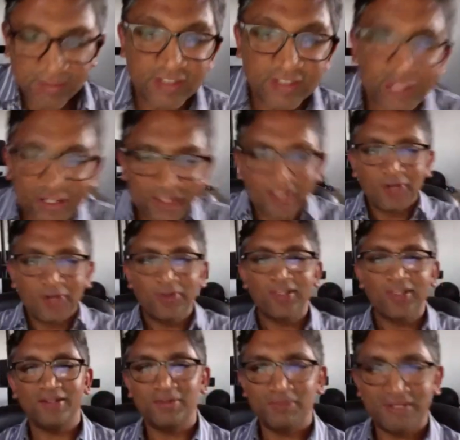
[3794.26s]
Uh, sorry, go ahead,
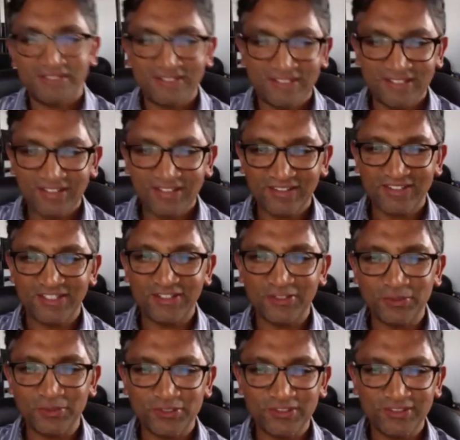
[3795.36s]
uh, Mazhar. Yeah, second yeah.
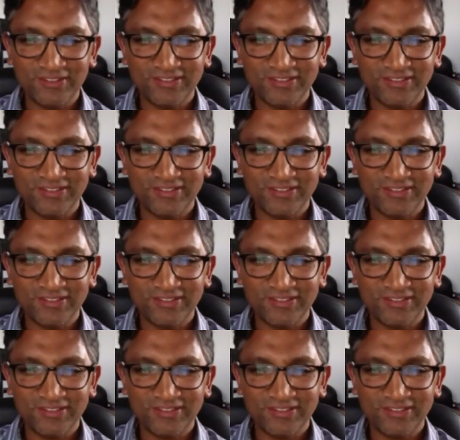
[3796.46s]
question.